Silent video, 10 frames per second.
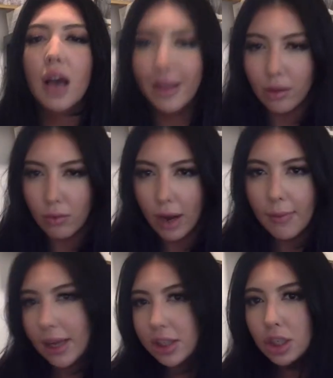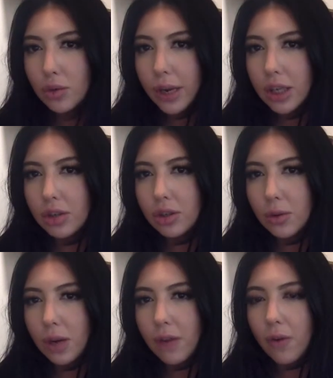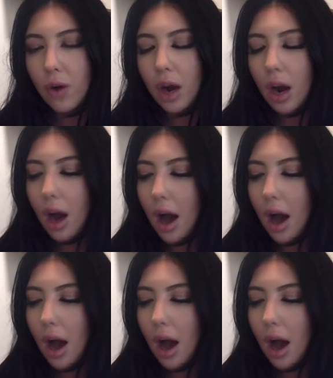at the ripe age at 22 to 24.